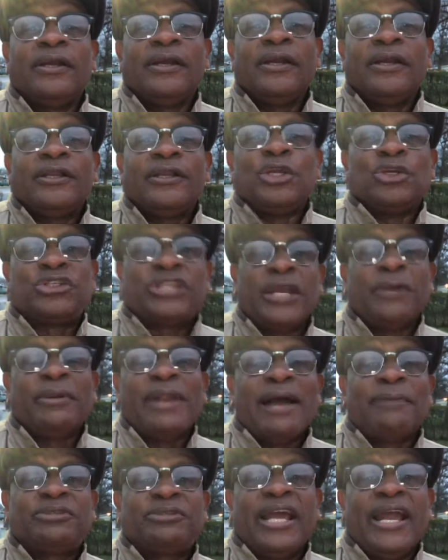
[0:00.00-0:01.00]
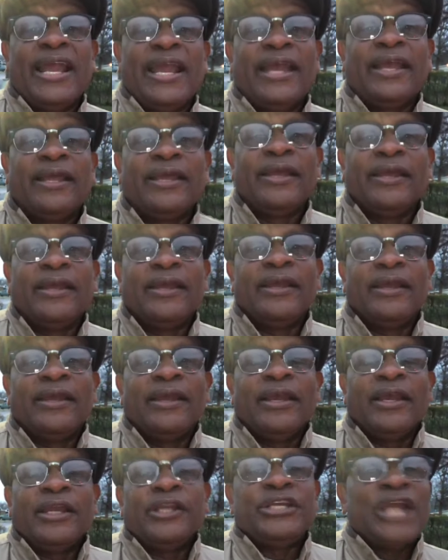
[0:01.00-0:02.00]
You see what I'm saying?
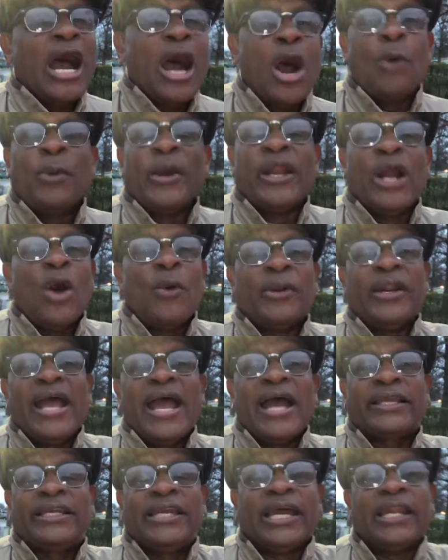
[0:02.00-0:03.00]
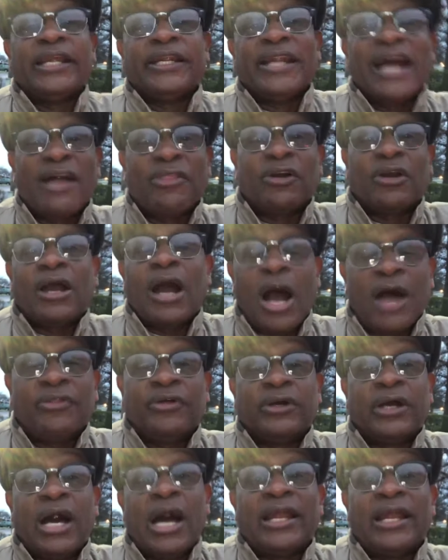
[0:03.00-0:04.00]
Y'all went over there killing
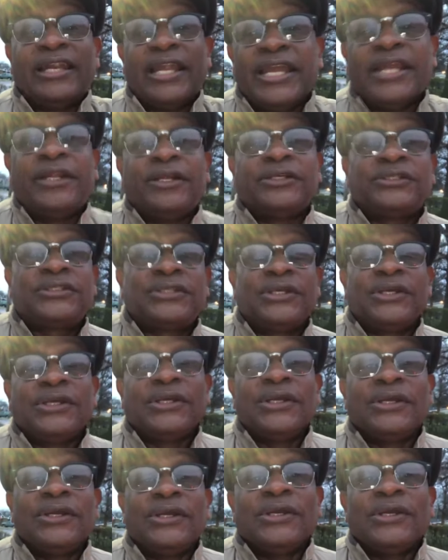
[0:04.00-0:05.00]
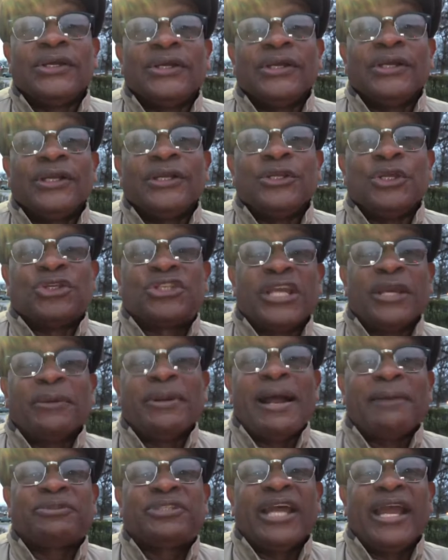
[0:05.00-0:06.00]
other leaders. You see what
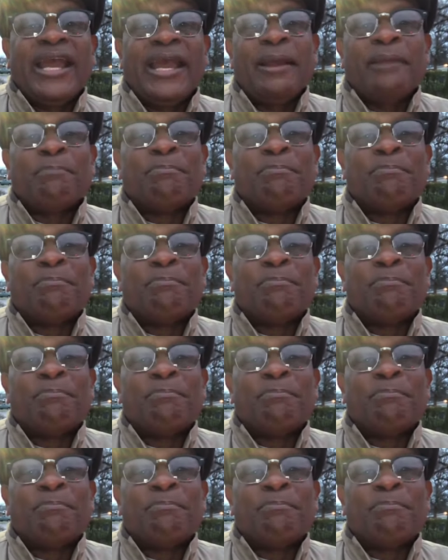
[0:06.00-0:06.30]
I'm saying?